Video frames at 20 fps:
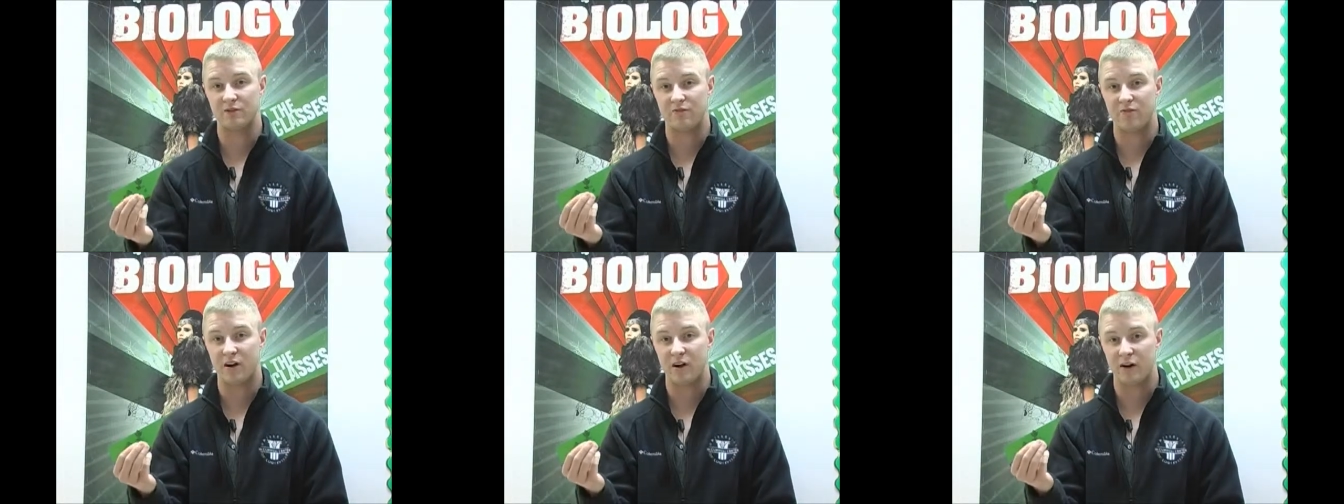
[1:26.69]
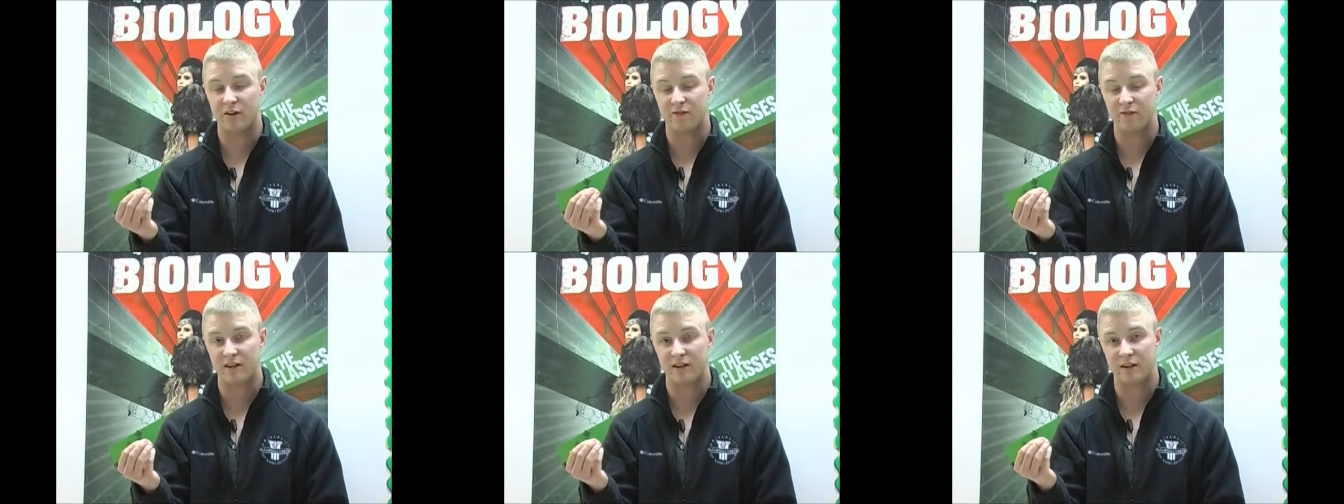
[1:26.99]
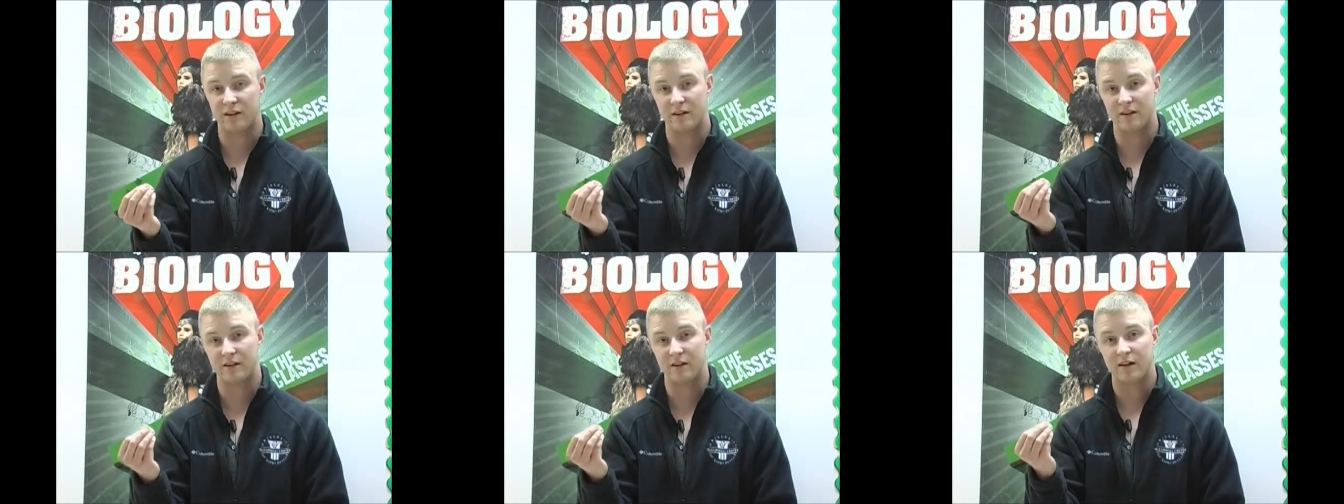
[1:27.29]
involved
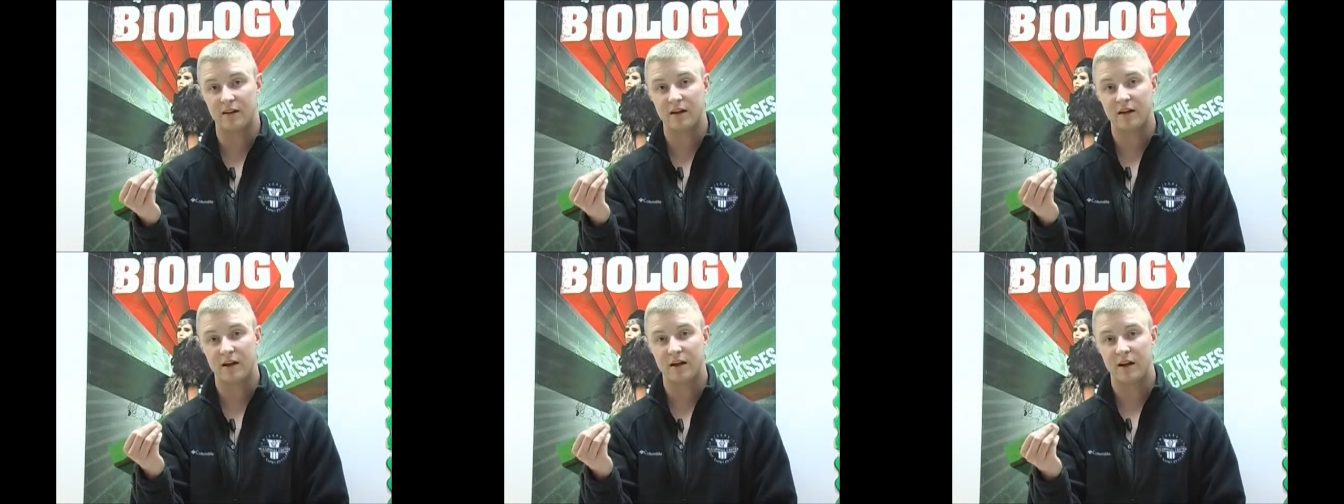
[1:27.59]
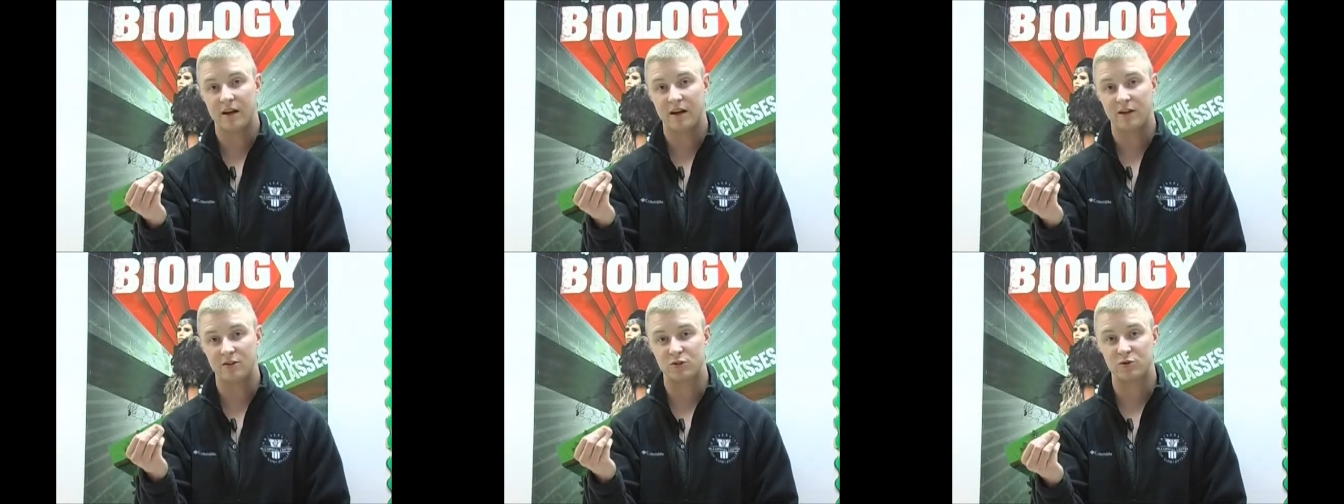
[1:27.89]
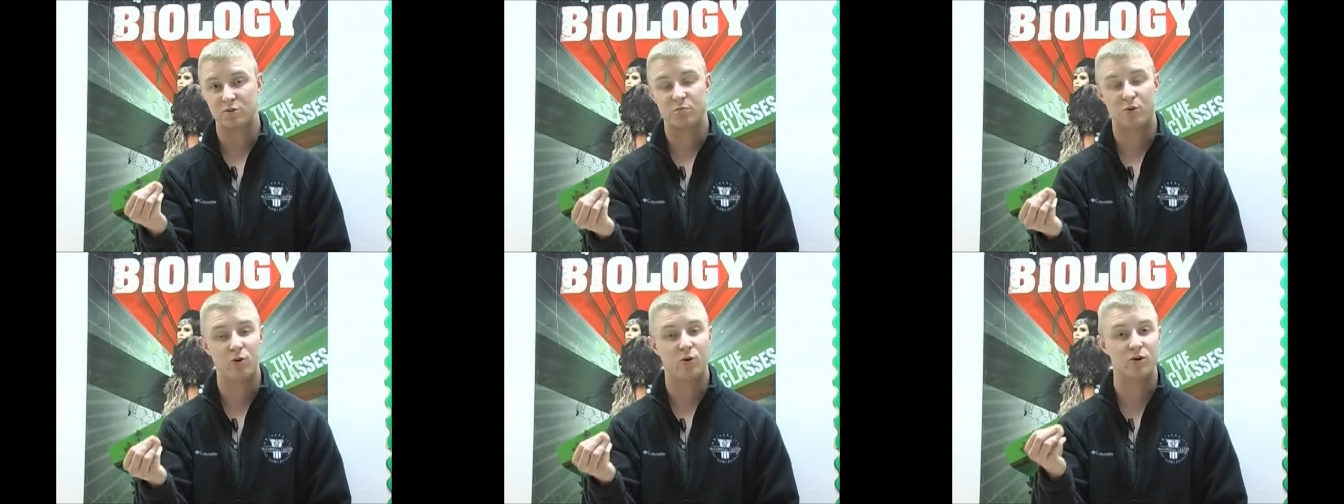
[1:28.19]
in uh,
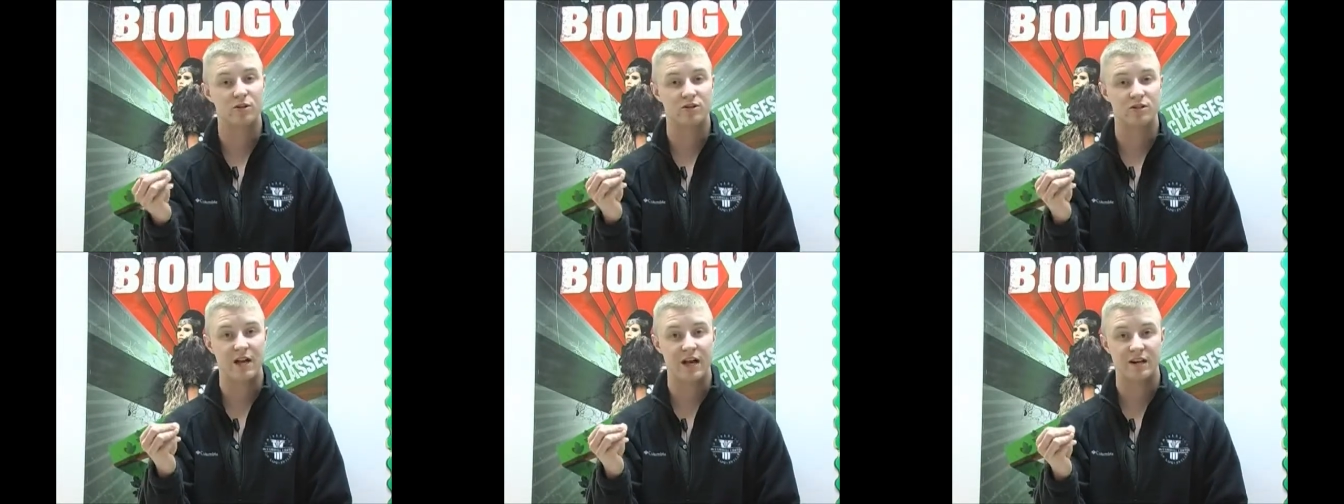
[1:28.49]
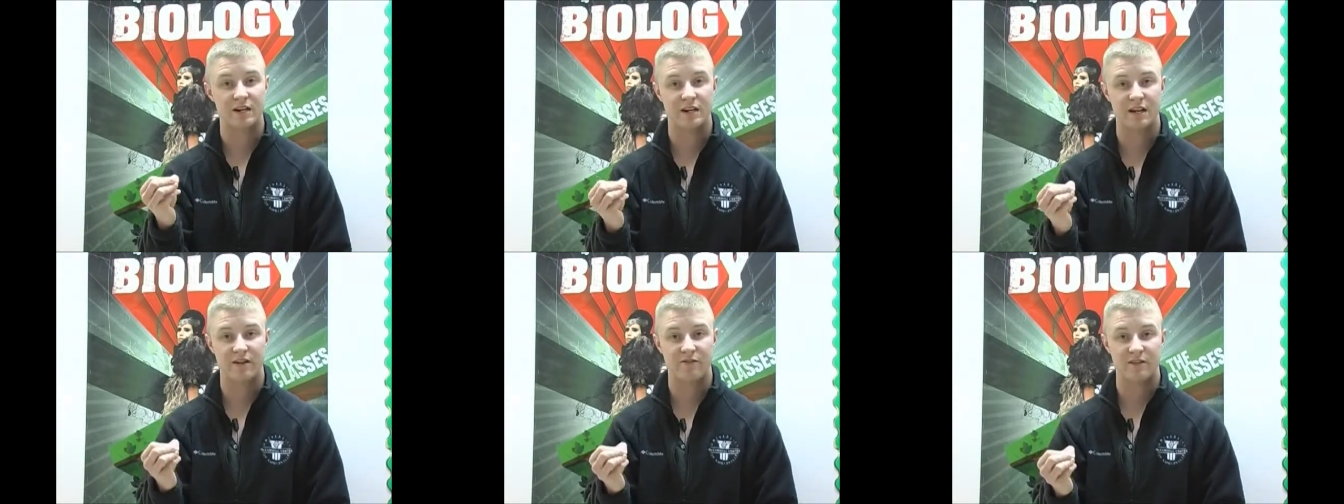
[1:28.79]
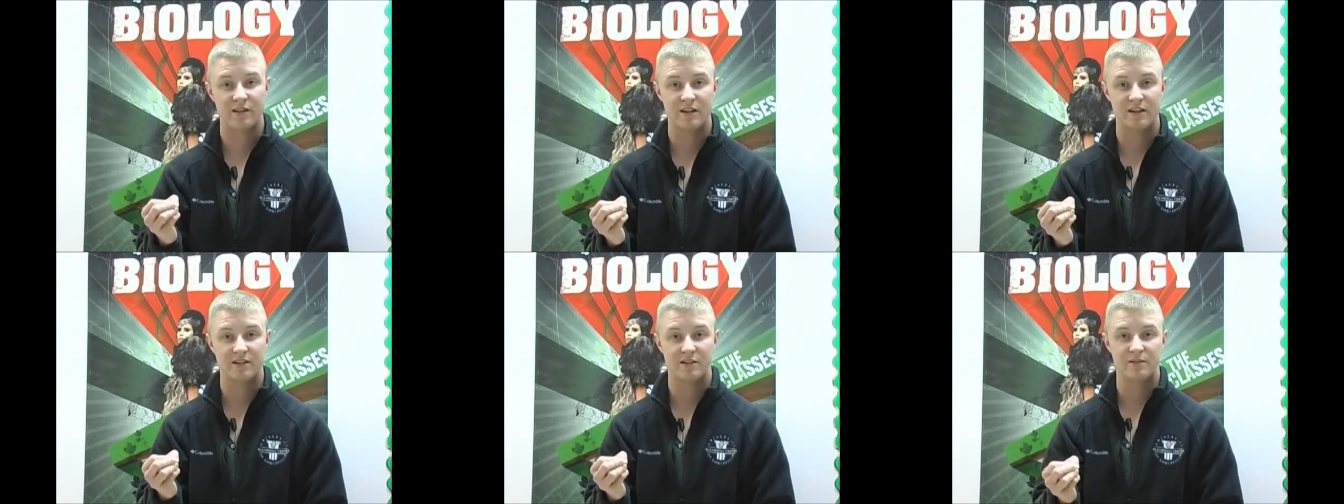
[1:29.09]
sports
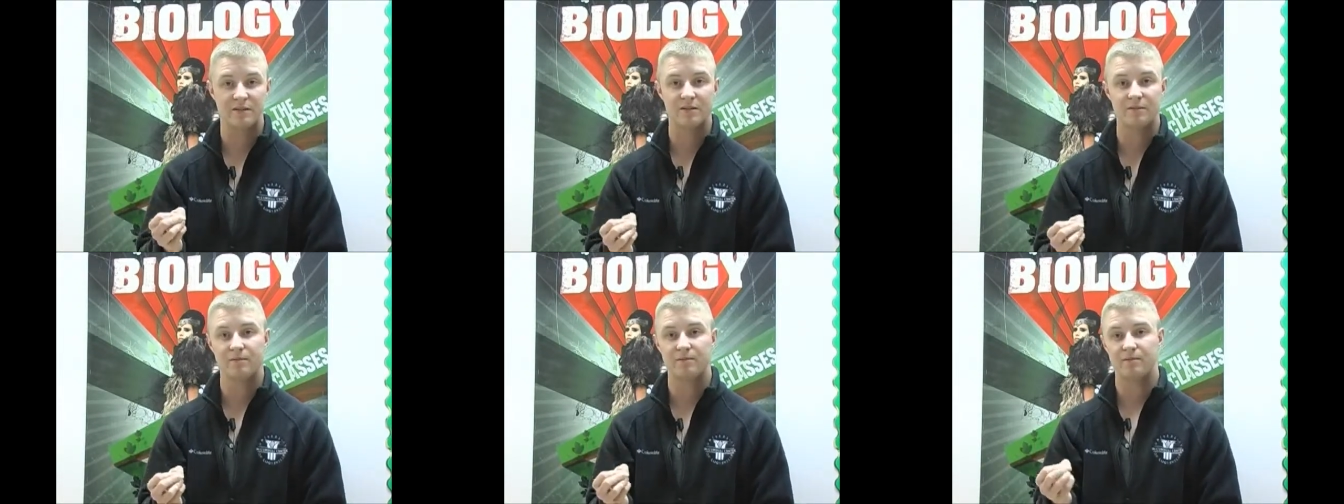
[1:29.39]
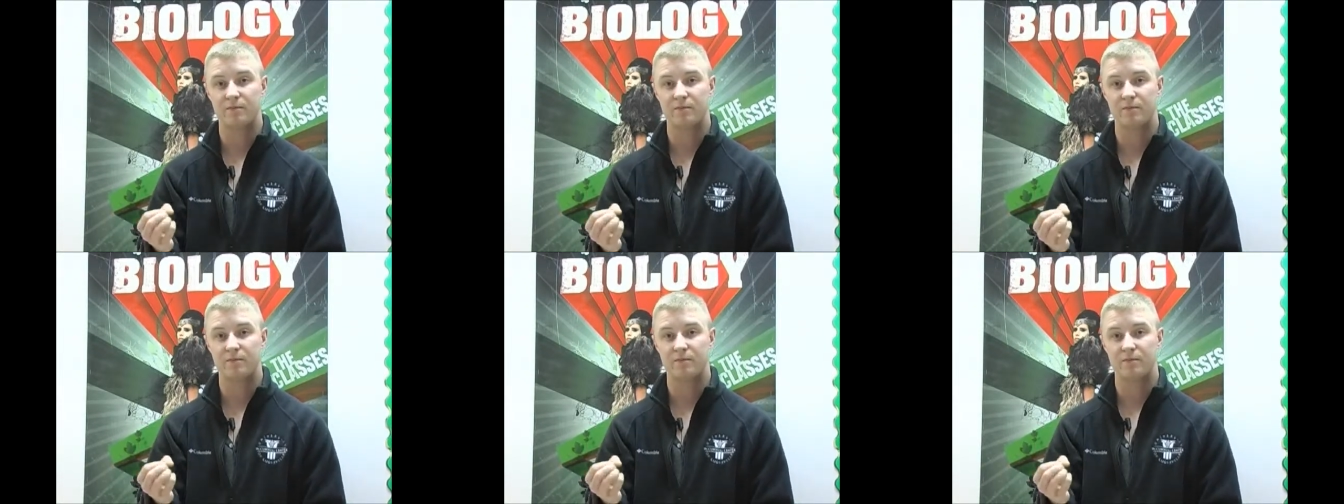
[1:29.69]
activities.